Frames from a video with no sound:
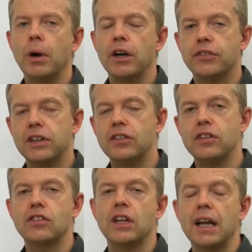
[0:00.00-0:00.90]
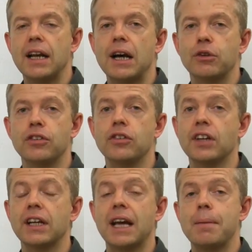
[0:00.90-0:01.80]
Whereas this is, allows you to
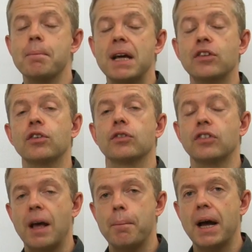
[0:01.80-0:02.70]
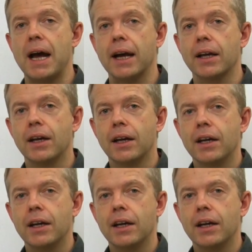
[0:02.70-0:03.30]
take a mental step back.